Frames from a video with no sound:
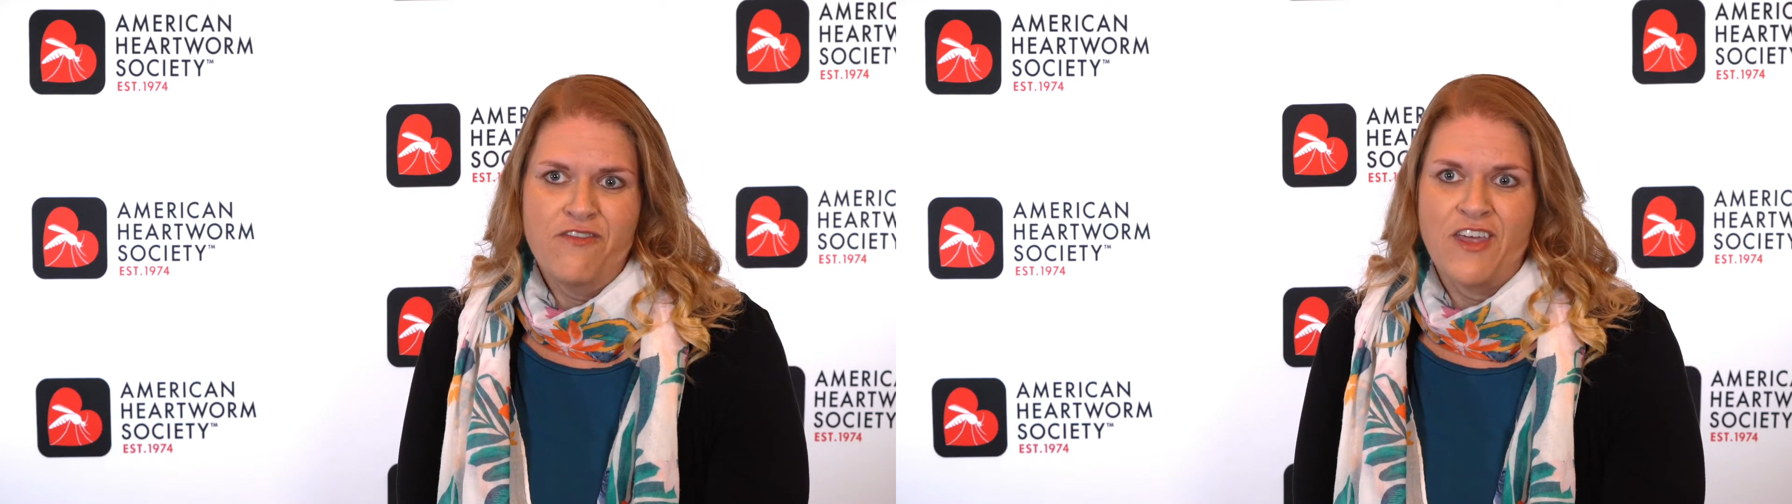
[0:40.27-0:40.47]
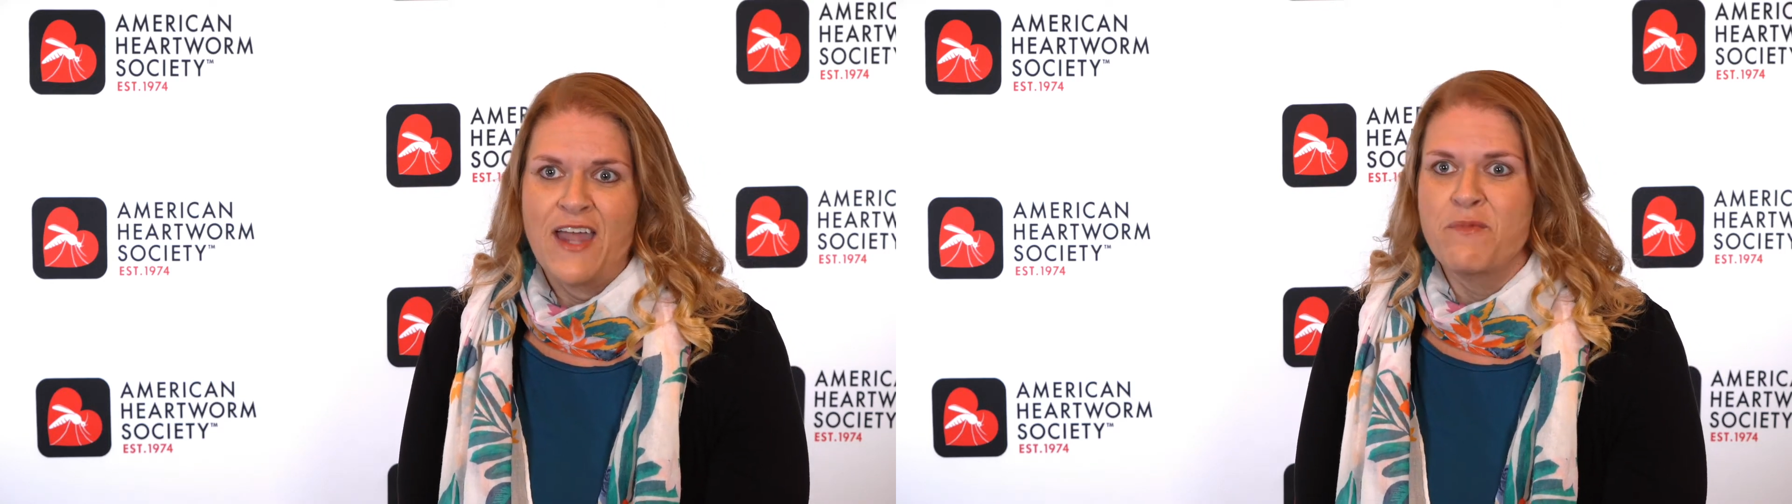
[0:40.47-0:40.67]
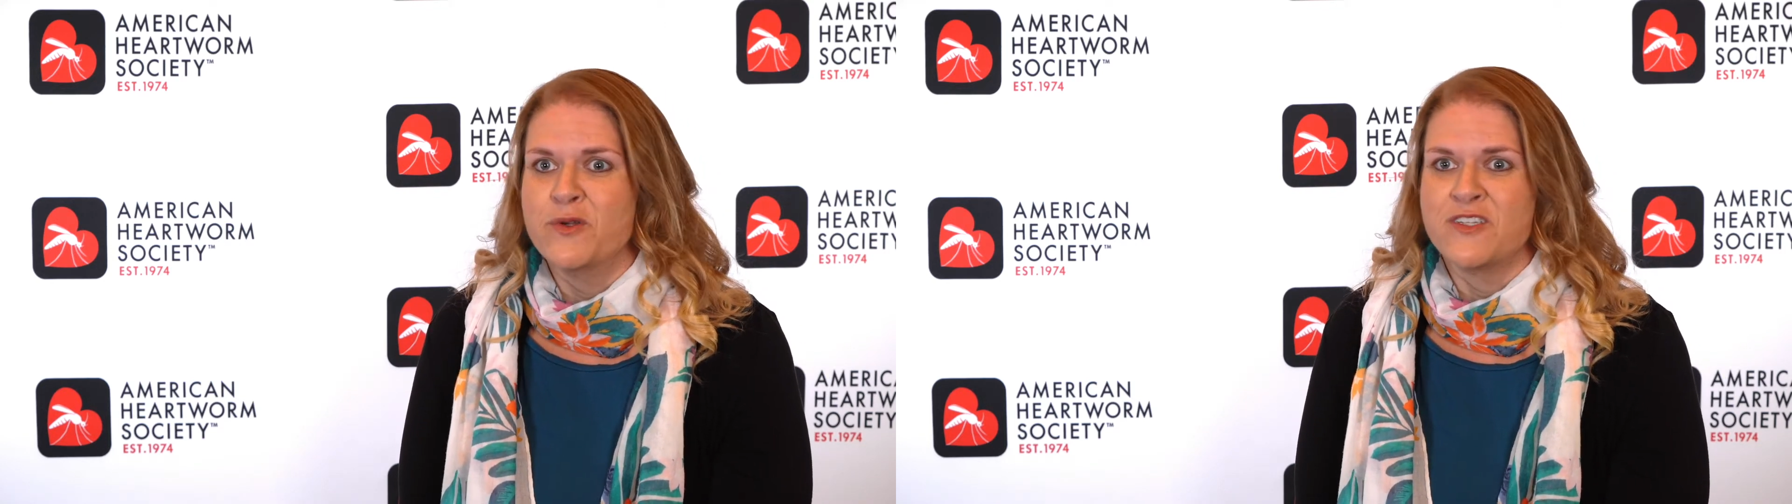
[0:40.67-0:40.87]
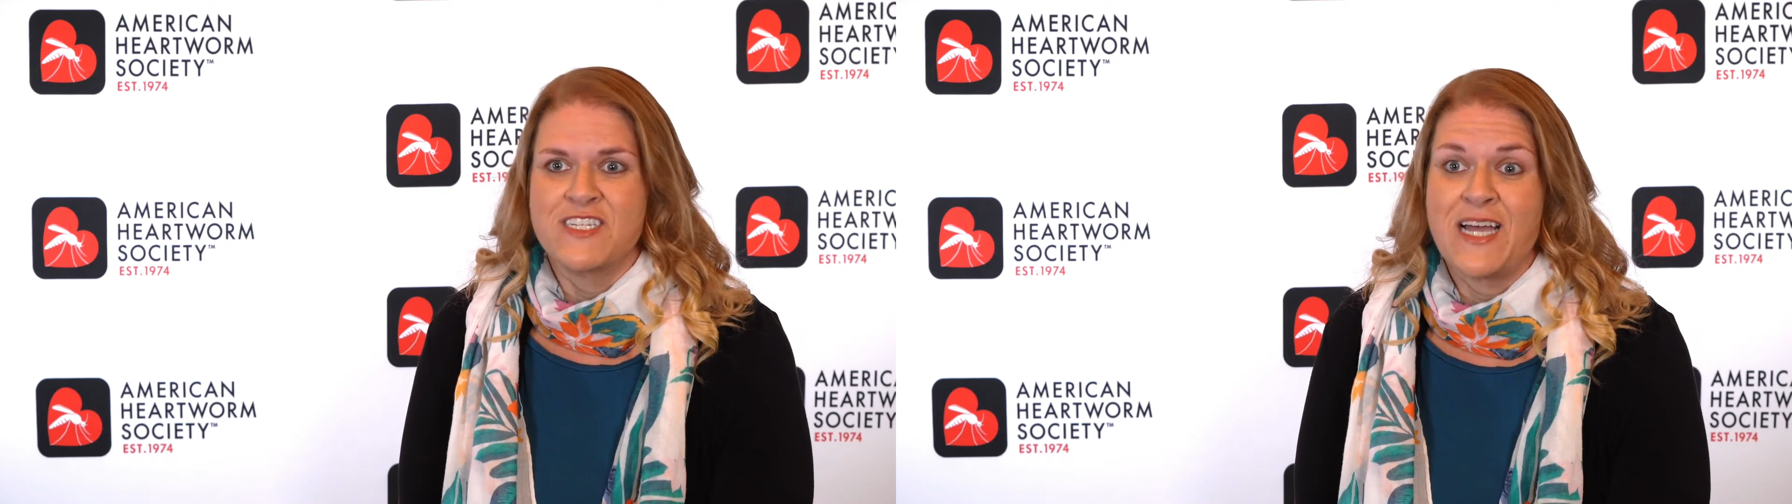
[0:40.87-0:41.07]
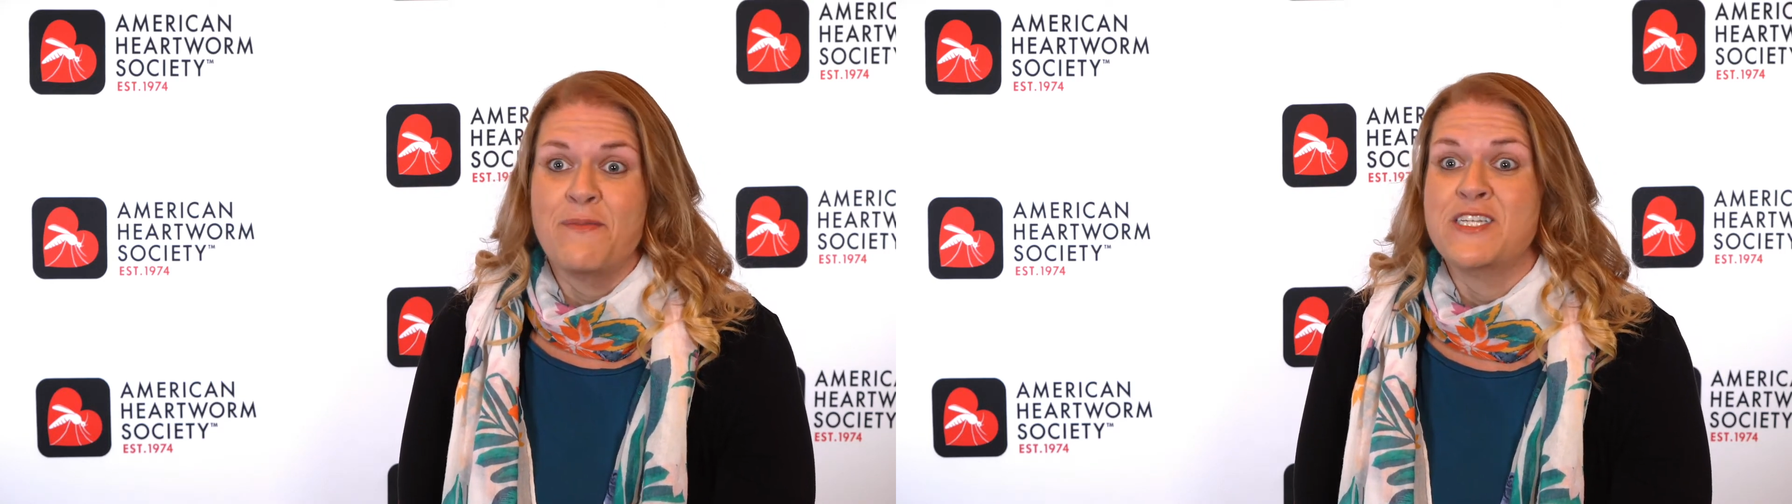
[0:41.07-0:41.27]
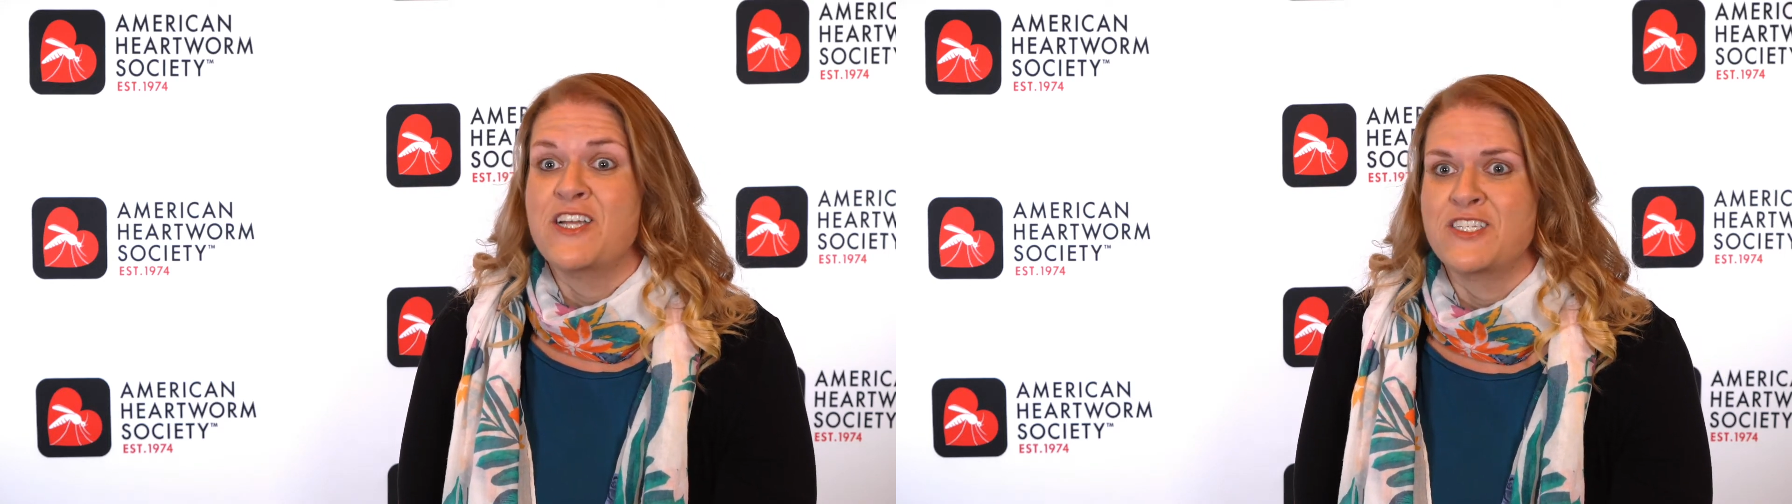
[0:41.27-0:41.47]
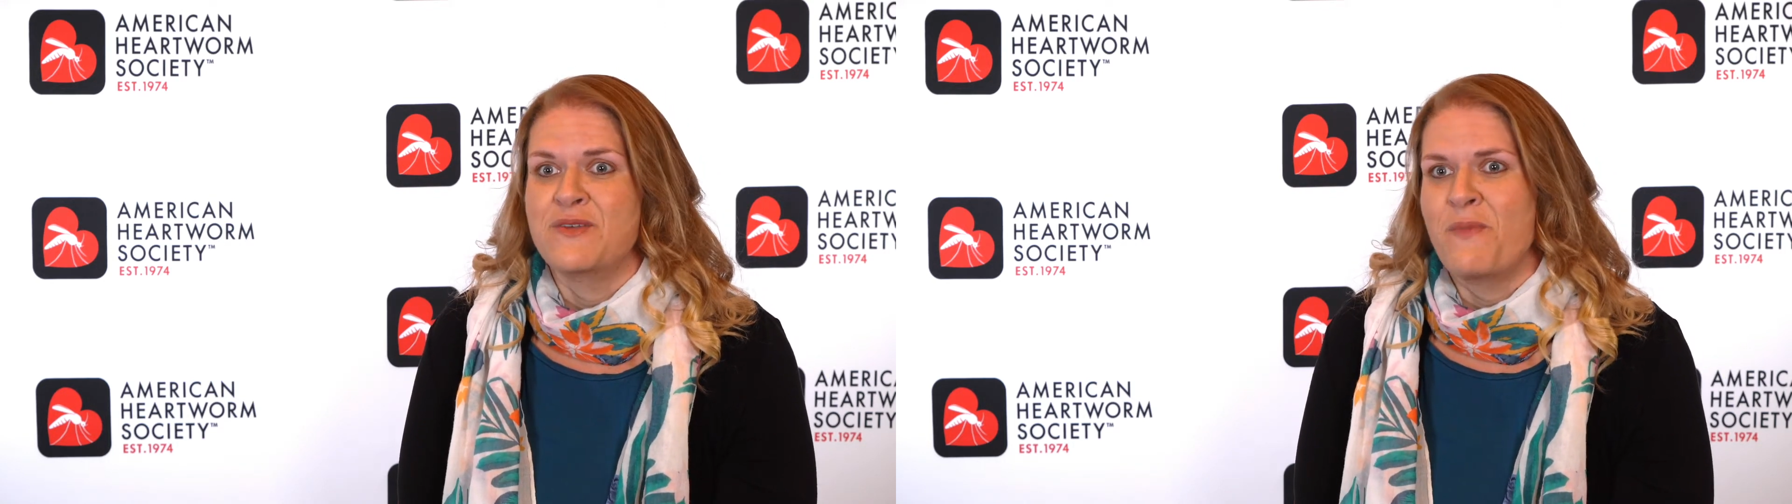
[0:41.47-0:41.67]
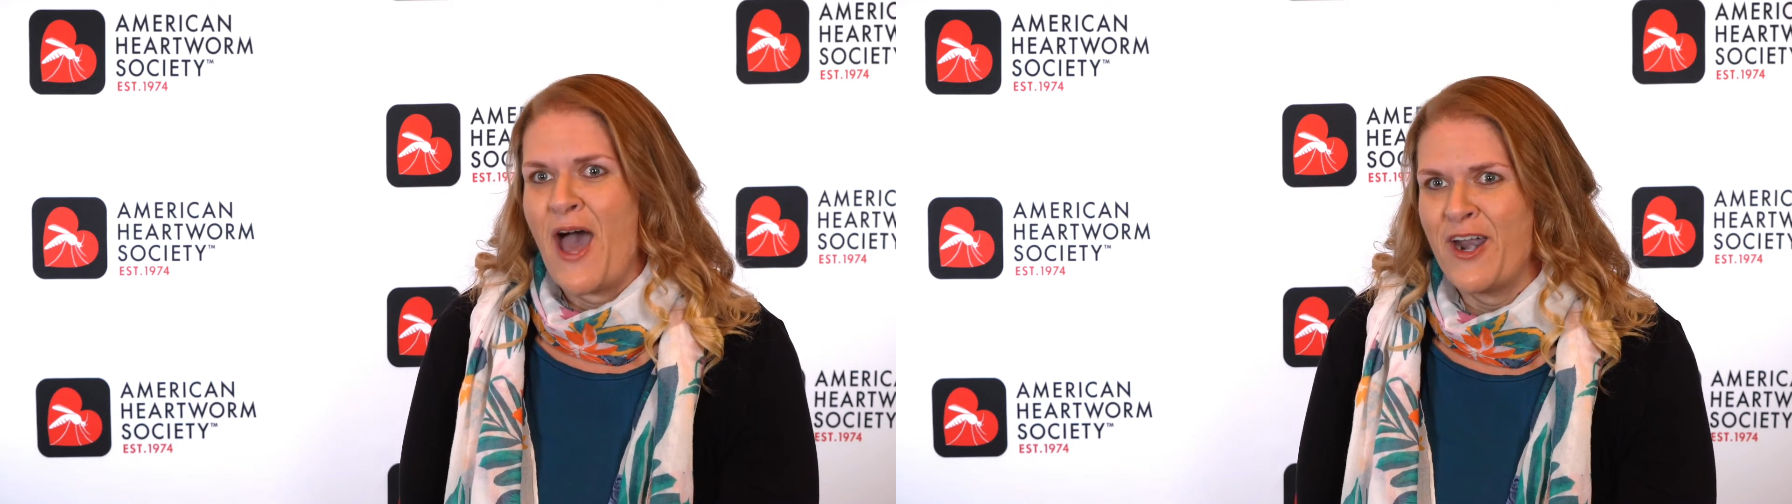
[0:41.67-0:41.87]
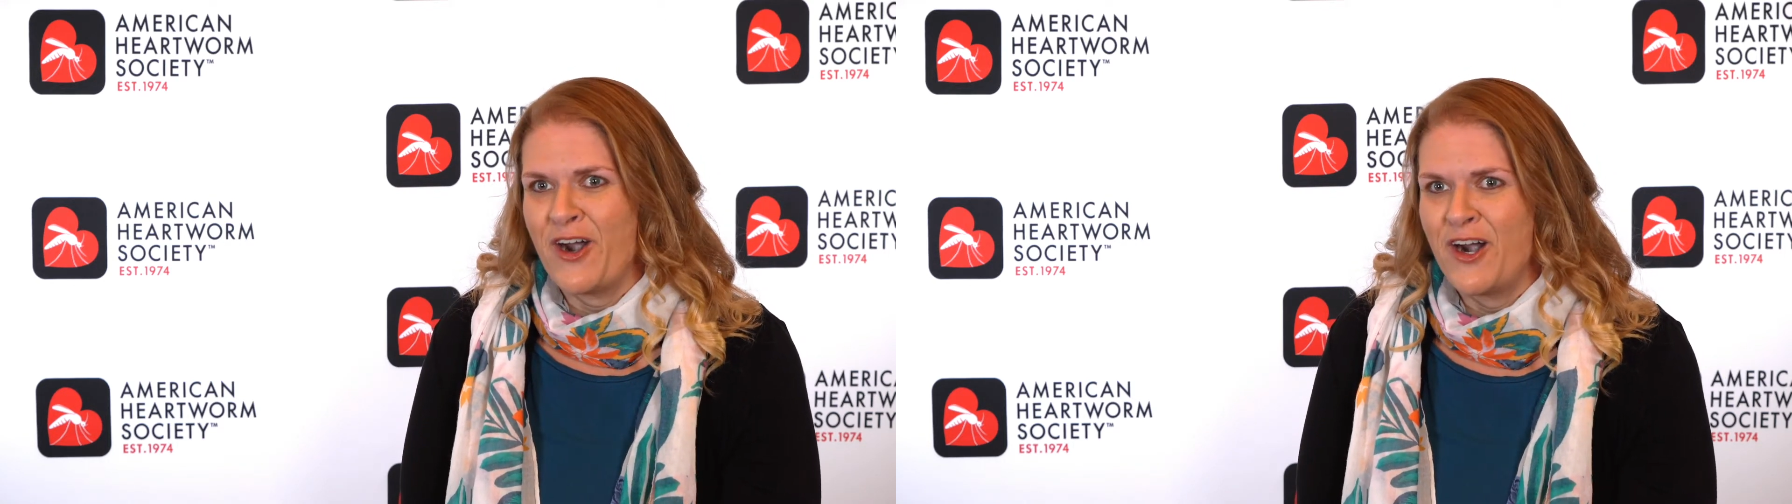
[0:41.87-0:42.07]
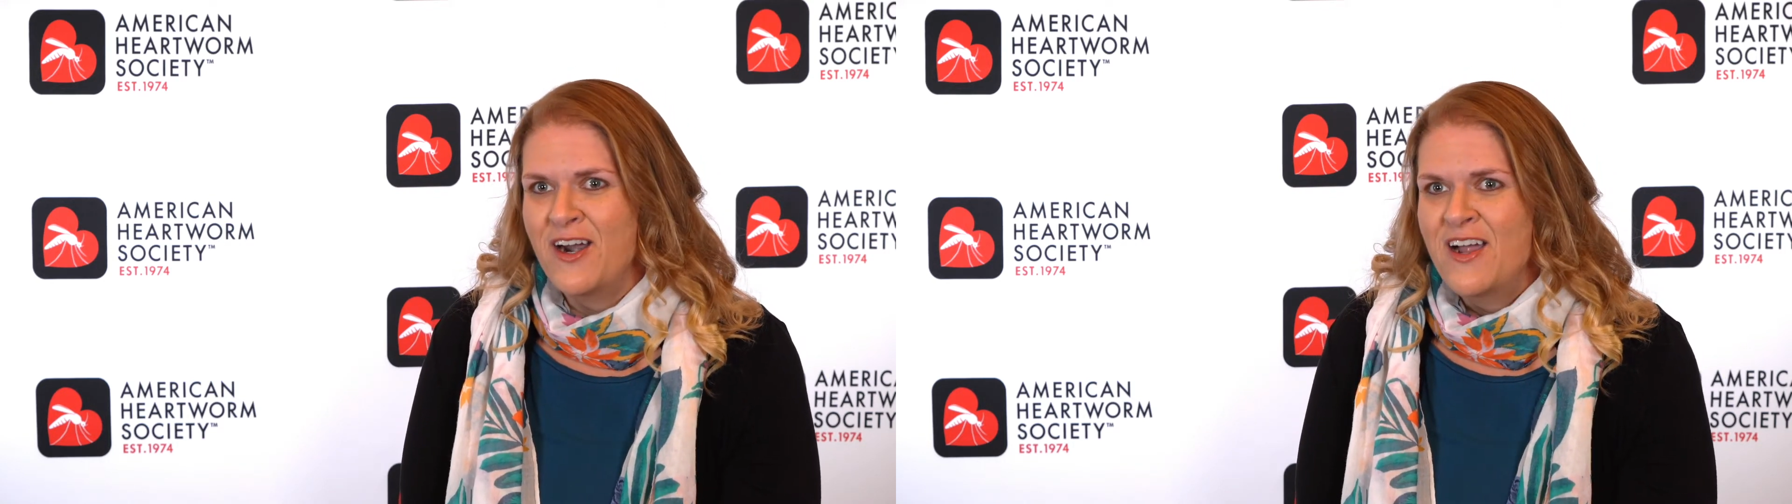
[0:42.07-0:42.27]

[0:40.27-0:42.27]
that most of the time it doesn't matter.